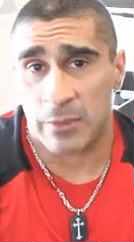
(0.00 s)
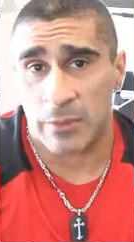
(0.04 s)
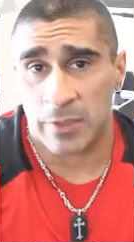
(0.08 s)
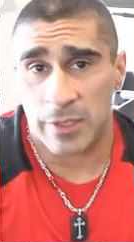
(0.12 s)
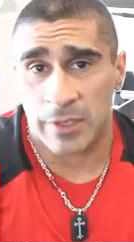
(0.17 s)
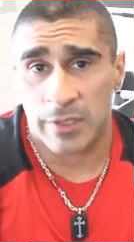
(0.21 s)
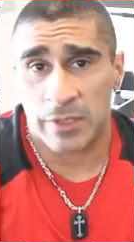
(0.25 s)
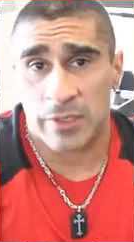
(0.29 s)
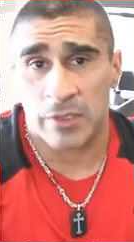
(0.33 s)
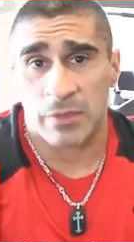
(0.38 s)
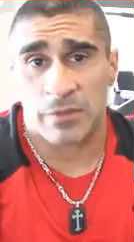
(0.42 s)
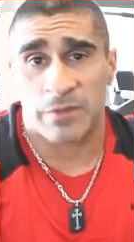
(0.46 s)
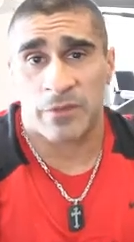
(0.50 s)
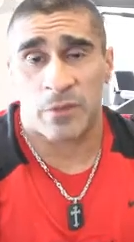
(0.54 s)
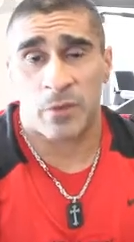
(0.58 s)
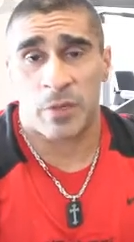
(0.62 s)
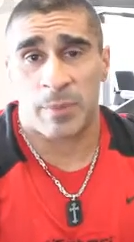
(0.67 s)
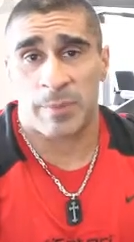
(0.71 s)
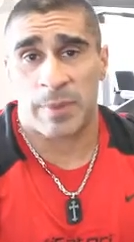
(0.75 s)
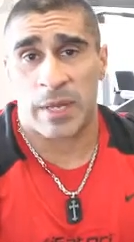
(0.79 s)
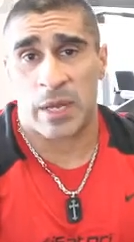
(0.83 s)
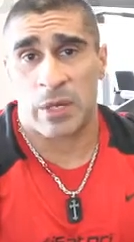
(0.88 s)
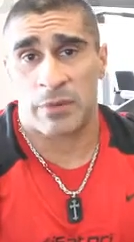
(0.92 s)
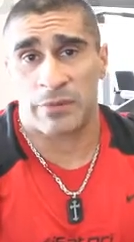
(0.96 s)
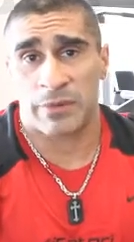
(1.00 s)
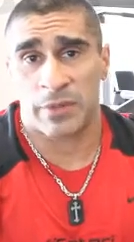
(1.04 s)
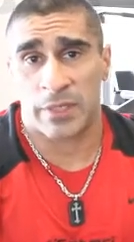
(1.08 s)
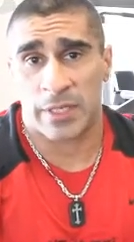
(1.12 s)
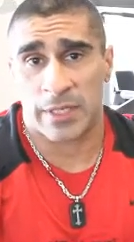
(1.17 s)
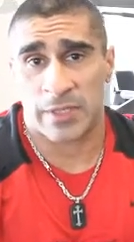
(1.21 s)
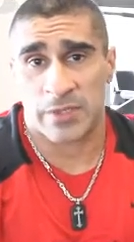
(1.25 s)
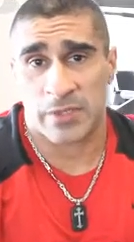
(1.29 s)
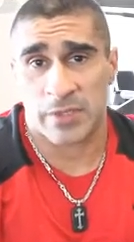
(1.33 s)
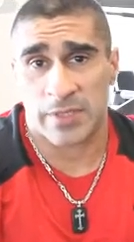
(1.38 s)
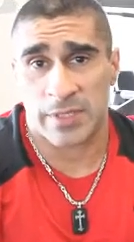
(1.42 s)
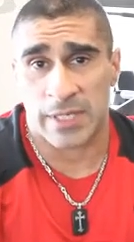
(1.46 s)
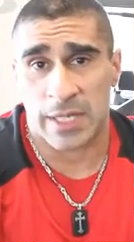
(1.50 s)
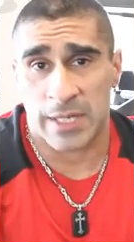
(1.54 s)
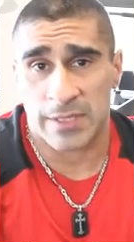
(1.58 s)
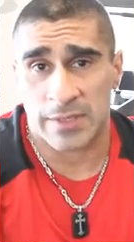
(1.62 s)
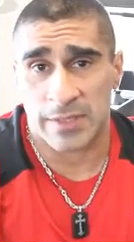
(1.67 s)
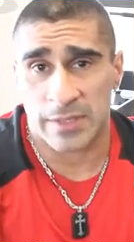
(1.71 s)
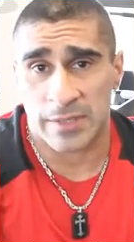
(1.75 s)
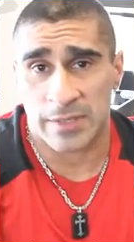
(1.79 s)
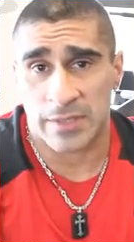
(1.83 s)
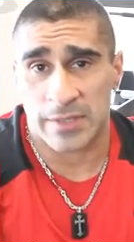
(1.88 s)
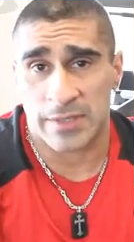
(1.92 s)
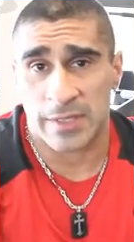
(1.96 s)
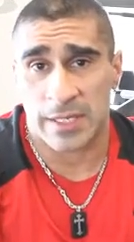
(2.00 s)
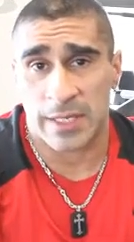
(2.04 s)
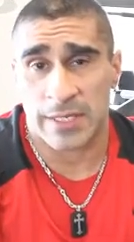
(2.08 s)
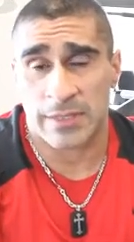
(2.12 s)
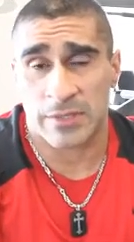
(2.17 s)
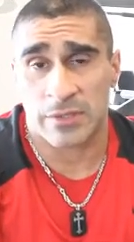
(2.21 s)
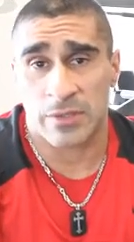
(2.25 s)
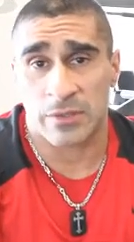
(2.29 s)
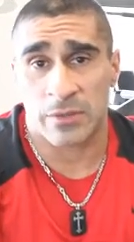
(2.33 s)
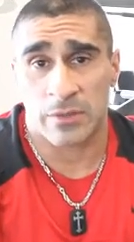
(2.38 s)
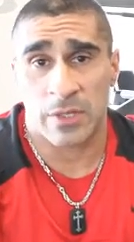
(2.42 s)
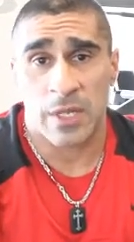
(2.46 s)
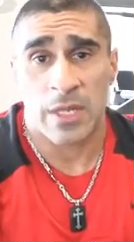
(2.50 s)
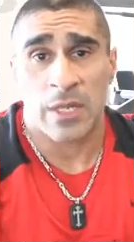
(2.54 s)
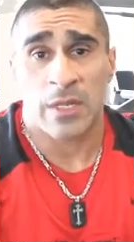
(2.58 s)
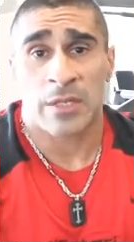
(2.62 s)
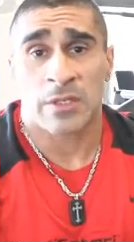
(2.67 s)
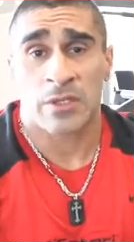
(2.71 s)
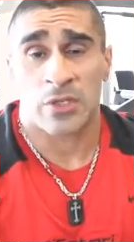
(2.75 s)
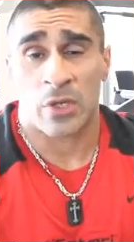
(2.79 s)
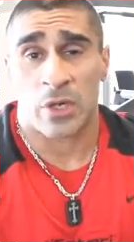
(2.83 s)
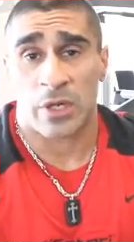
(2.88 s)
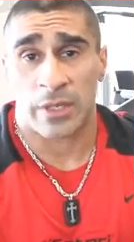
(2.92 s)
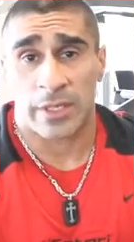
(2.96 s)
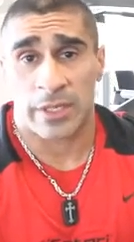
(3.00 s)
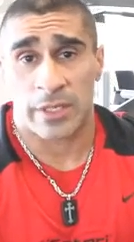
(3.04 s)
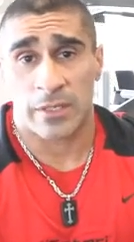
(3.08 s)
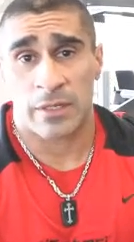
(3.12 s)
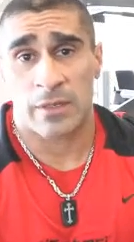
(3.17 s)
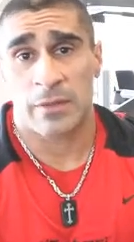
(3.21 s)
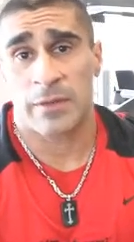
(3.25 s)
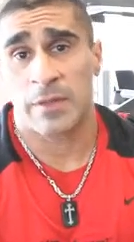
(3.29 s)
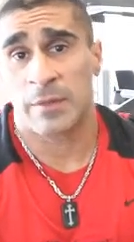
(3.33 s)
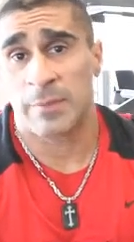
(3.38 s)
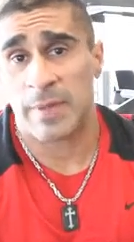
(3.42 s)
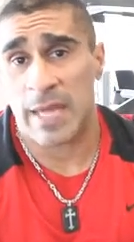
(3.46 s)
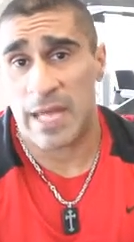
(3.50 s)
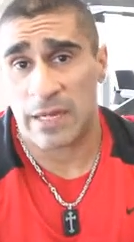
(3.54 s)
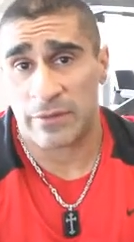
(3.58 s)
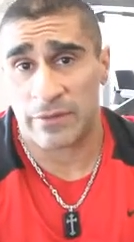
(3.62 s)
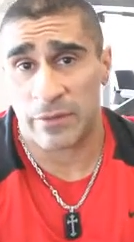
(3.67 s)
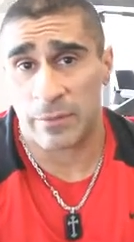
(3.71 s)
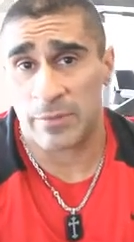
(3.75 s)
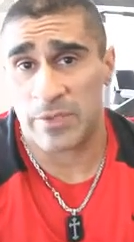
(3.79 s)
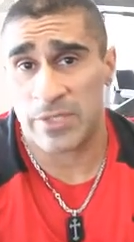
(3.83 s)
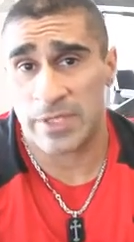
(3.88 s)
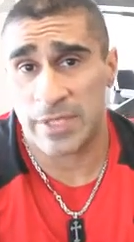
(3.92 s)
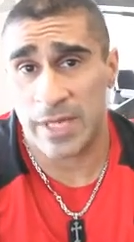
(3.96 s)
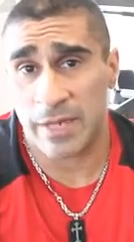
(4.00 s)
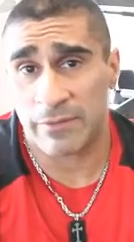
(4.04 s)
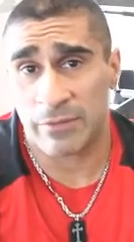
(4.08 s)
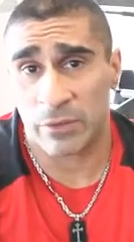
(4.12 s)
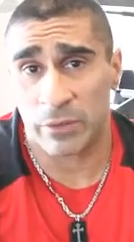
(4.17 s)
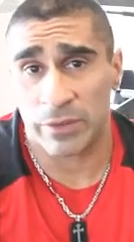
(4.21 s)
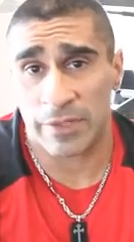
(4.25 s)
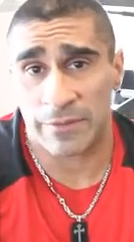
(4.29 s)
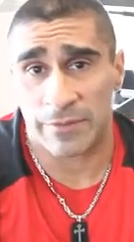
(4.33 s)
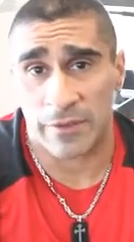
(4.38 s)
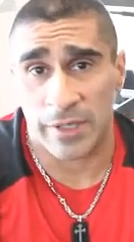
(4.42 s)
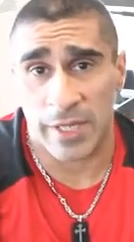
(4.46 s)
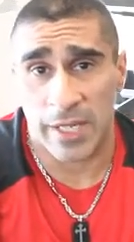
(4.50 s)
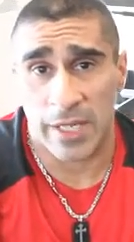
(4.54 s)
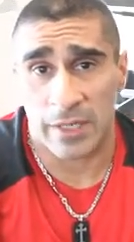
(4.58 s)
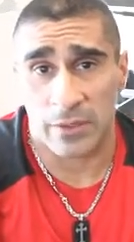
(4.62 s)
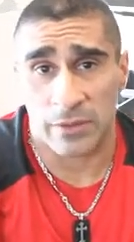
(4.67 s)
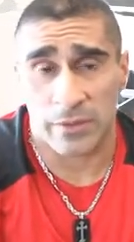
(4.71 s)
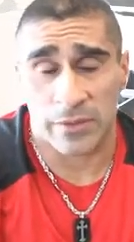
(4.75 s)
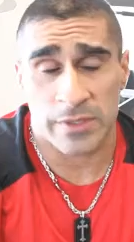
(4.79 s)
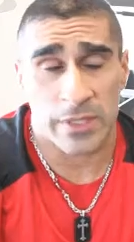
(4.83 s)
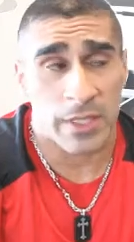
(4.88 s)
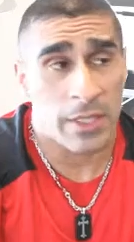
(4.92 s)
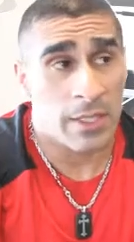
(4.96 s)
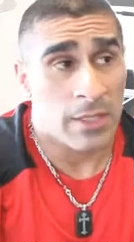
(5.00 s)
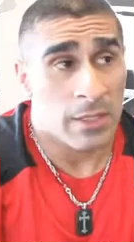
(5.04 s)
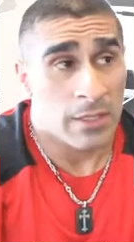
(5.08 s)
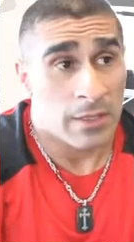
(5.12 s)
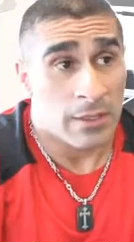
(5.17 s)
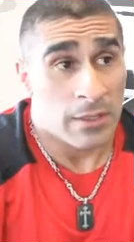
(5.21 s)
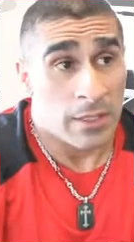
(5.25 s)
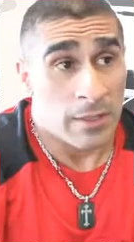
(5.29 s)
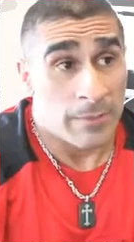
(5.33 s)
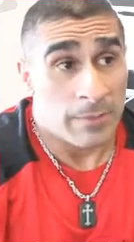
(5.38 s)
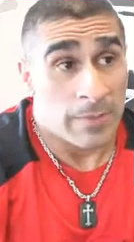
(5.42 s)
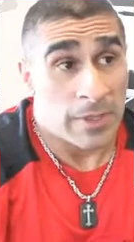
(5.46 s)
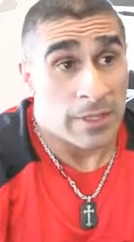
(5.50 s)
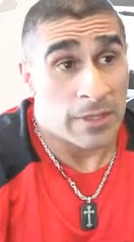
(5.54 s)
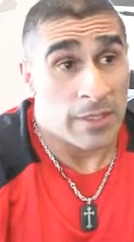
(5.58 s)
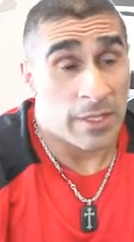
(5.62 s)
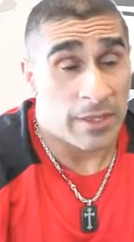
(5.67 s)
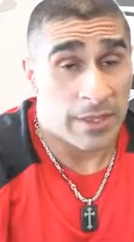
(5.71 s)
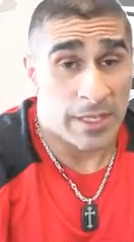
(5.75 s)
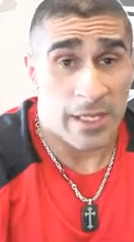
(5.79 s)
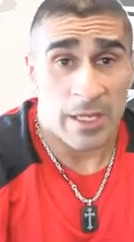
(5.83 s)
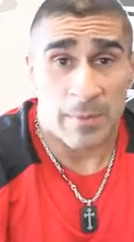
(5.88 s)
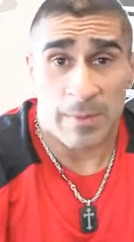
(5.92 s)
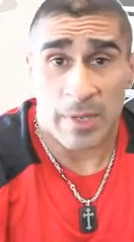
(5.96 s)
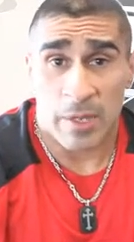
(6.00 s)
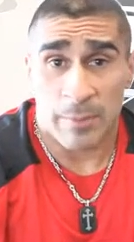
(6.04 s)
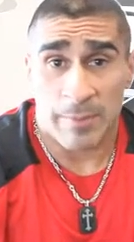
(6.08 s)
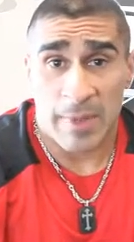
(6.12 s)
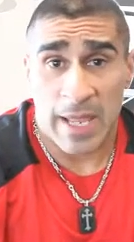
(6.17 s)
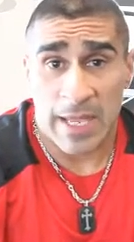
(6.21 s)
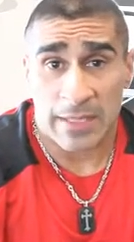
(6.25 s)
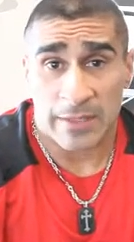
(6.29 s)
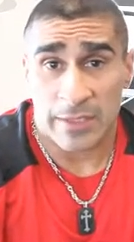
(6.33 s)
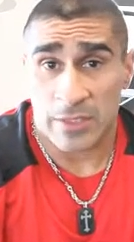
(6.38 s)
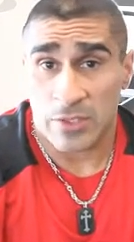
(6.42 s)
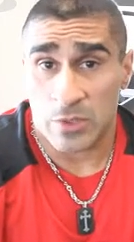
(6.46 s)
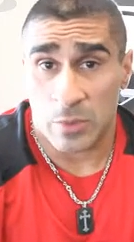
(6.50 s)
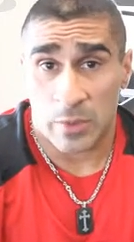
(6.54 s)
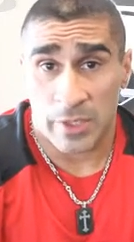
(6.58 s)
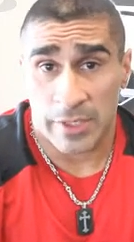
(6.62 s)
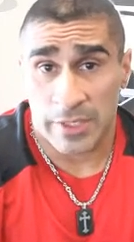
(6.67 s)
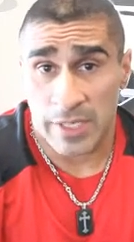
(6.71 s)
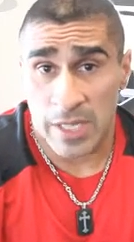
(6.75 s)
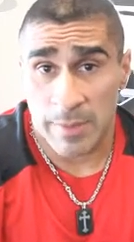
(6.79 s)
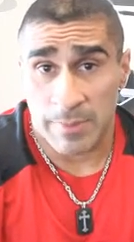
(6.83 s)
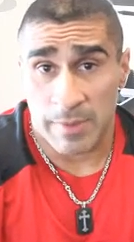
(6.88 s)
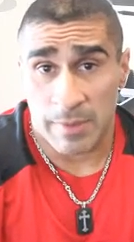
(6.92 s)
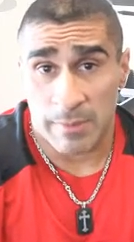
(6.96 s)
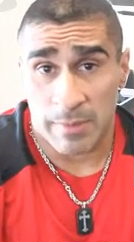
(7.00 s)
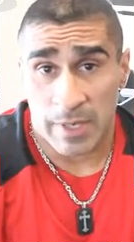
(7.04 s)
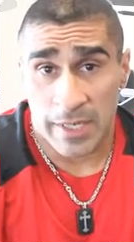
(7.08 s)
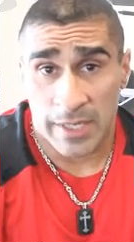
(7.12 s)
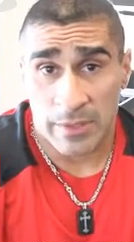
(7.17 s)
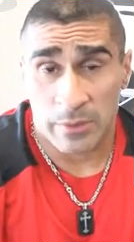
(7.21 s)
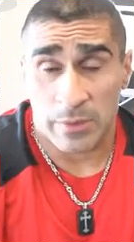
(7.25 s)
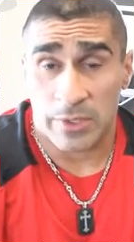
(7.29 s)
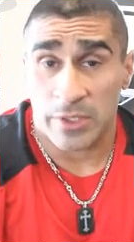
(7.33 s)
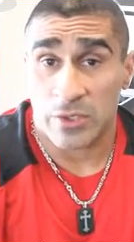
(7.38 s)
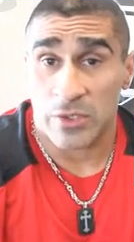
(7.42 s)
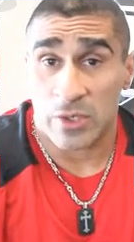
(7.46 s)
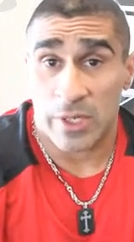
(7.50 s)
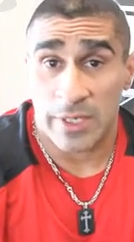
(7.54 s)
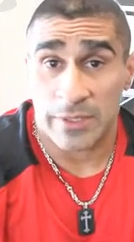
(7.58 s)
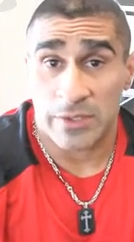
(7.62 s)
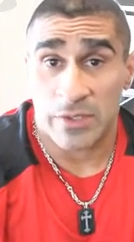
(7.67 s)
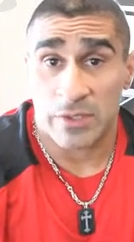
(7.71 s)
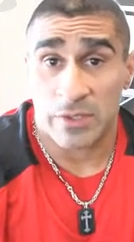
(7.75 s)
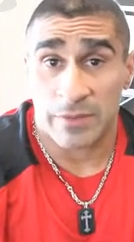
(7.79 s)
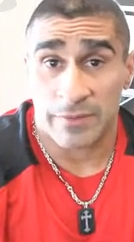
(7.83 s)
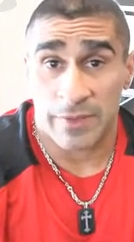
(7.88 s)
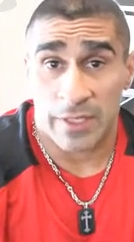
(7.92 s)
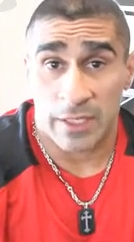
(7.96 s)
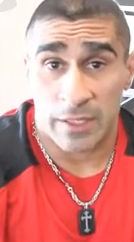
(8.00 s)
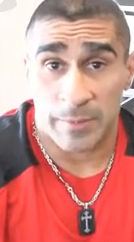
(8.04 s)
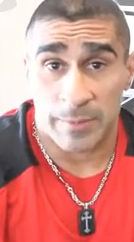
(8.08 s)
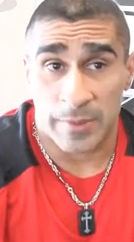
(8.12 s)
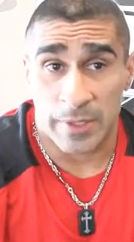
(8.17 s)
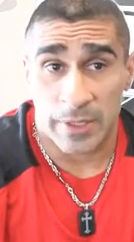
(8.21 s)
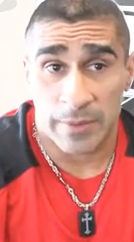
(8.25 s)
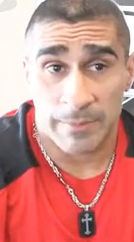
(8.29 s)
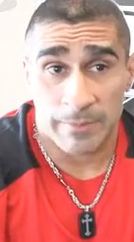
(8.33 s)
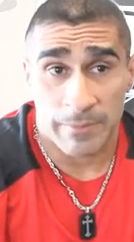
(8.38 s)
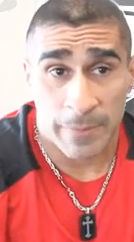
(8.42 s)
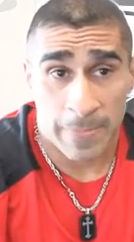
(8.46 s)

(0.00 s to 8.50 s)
We're going to do 4 powerful exercises designed to target the back from several different angles. The thing about back that you want to keep in mind when you're trying to develop it,